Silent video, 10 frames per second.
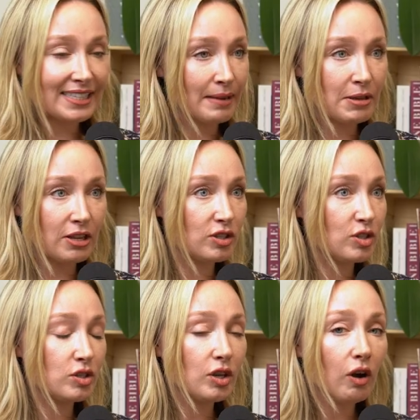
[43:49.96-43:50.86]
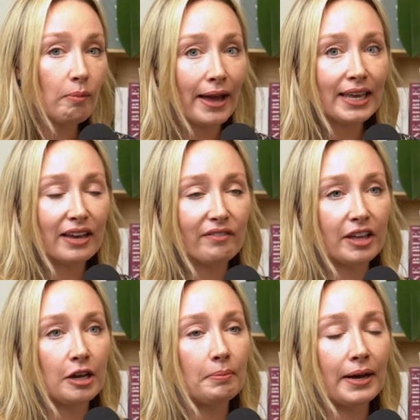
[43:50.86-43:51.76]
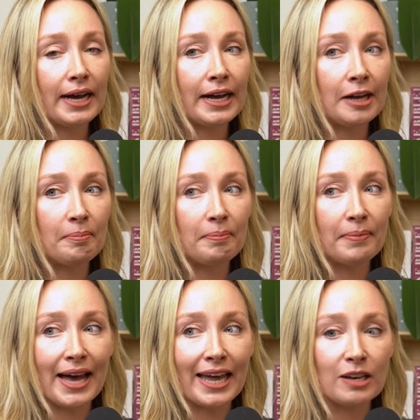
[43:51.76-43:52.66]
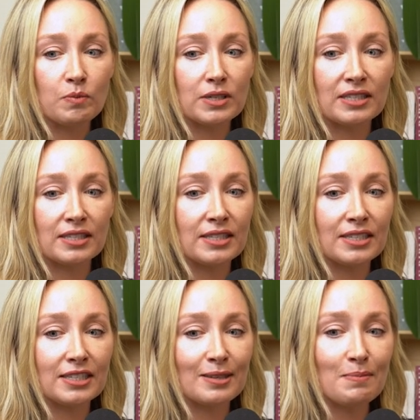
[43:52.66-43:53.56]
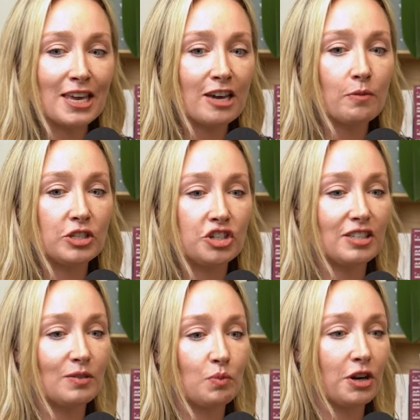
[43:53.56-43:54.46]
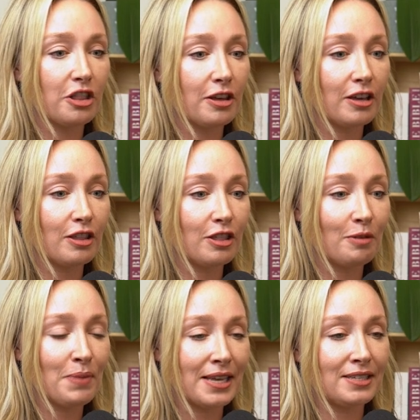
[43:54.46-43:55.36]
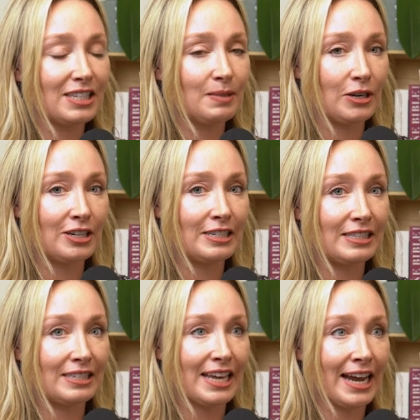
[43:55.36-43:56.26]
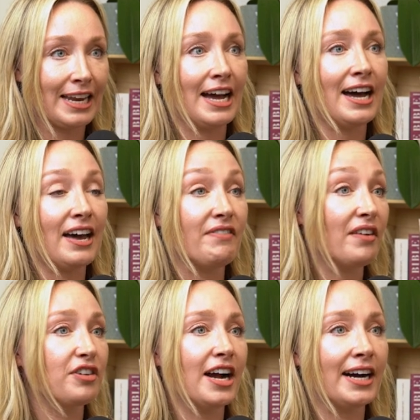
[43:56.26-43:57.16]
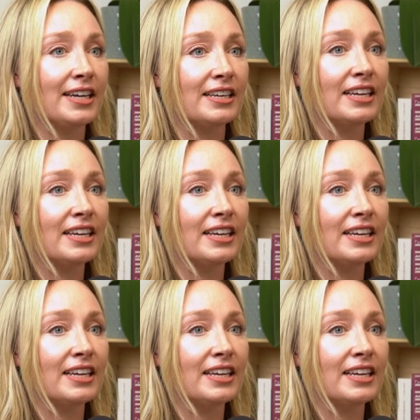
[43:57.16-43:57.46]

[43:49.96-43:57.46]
mean, there's so many of them. And it was, to me, it was just one of the best experiences I've ever had